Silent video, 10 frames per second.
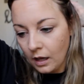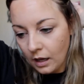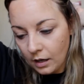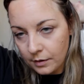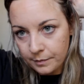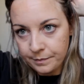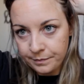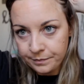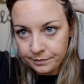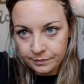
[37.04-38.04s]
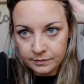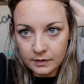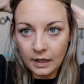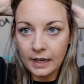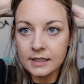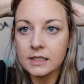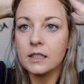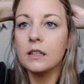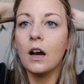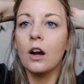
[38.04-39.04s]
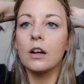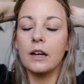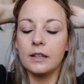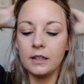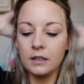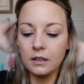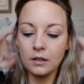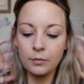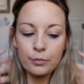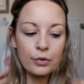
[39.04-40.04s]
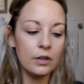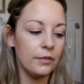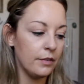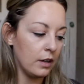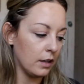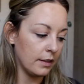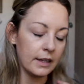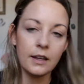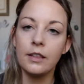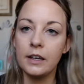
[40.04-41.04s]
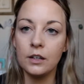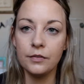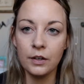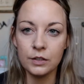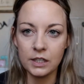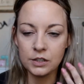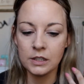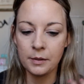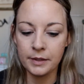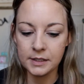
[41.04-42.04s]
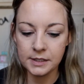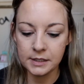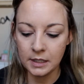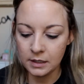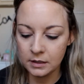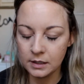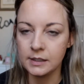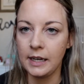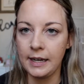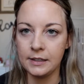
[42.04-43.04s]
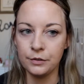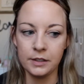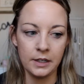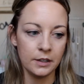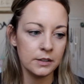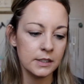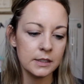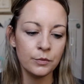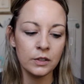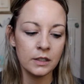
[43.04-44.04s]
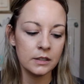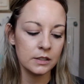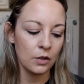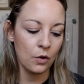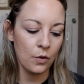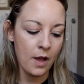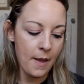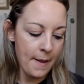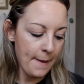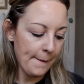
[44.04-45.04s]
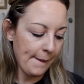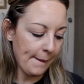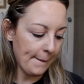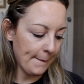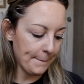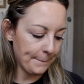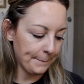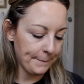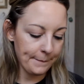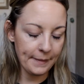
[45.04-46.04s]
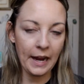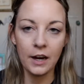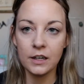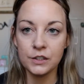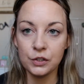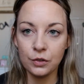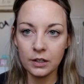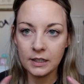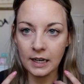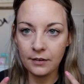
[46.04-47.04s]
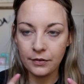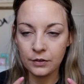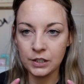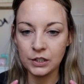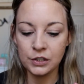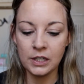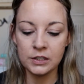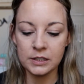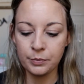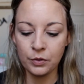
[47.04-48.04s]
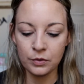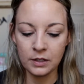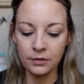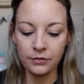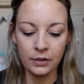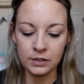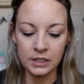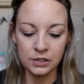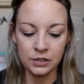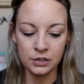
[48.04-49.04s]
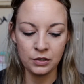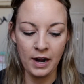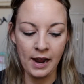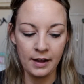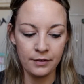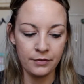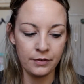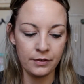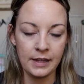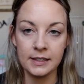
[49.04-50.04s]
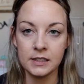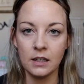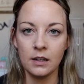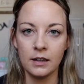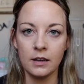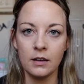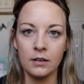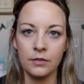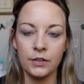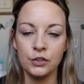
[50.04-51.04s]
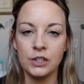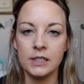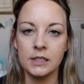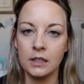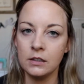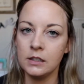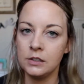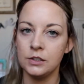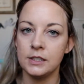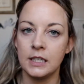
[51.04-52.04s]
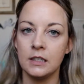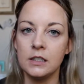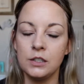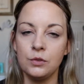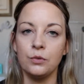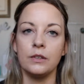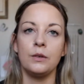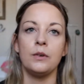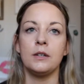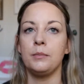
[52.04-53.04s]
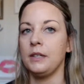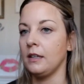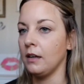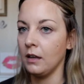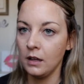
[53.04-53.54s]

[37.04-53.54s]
I did already put like a lighter foundation on my skin because I had to run errands this morning. So I do already have foundation on. Just put whatever foundation you have that's like a few shades lighter than your skin because you really want to be